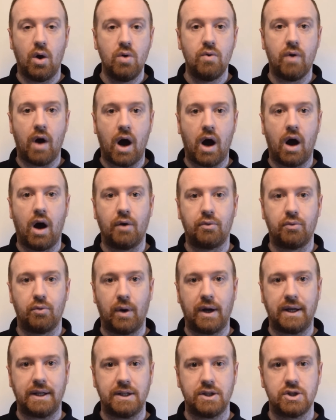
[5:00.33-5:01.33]
over half
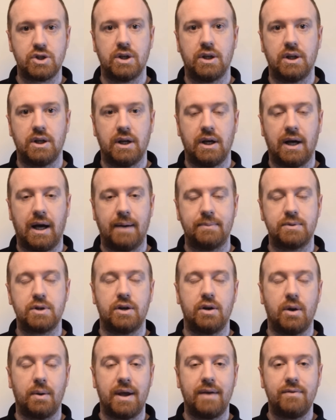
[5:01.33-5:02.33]
range,
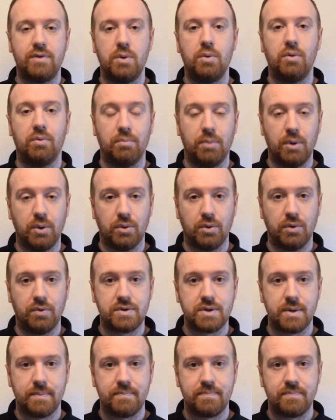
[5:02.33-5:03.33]
if you've
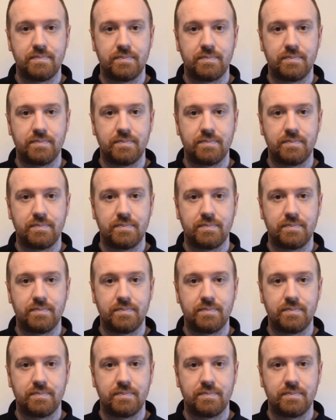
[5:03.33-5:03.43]
moved,